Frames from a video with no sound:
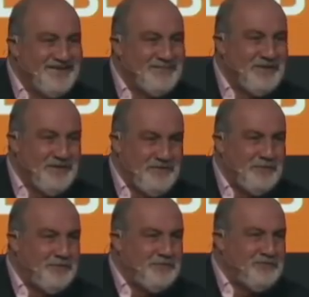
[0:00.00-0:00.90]
But if
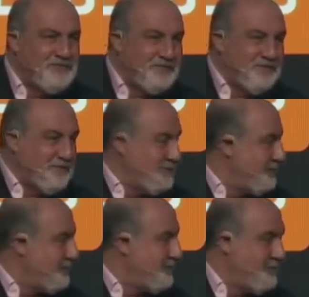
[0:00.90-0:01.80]
you lose, you
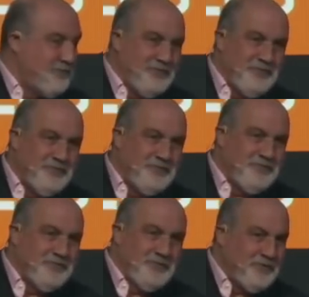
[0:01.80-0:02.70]

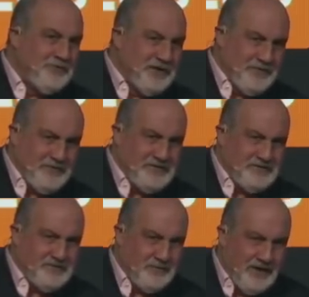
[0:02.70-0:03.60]
don't take
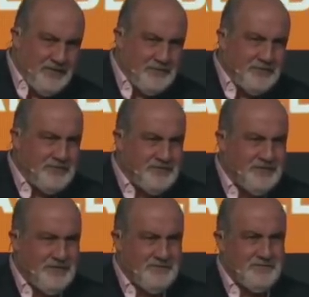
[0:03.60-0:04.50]
risks. So in other words,
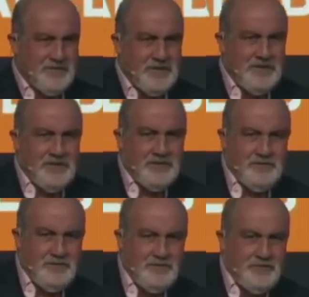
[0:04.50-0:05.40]

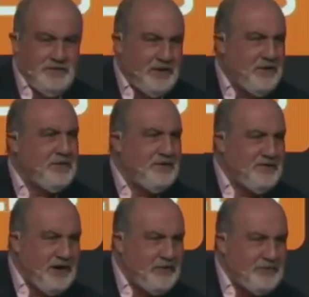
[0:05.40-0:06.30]
your initial
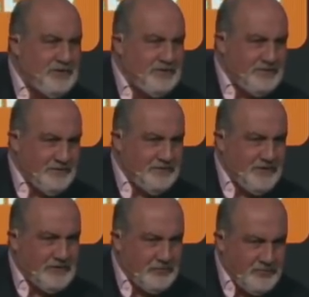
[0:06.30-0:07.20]
endowment, you
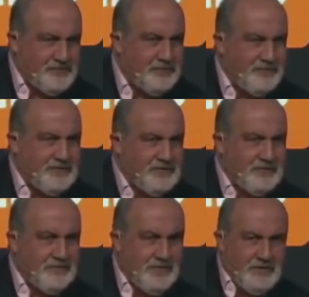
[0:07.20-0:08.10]
try to preserve it,
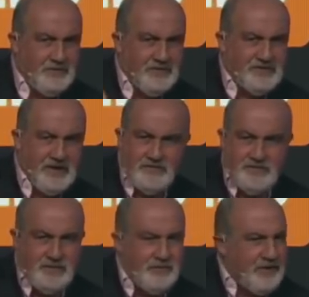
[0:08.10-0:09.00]
but you risk
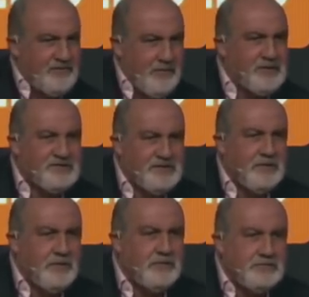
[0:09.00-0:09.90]
everything you make from a
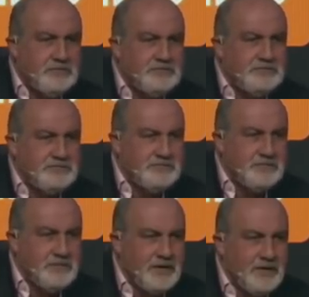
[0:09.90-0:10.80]
casino,
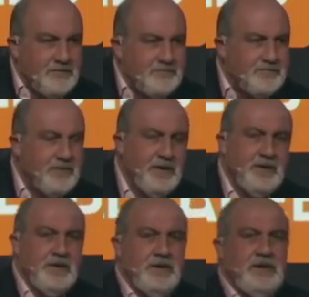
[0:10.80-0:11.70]
okay?
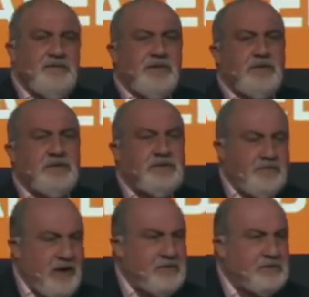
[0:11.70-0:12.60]
He found it
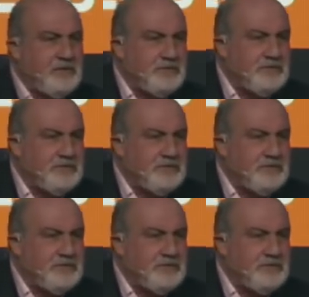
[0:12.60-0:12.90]
irrational.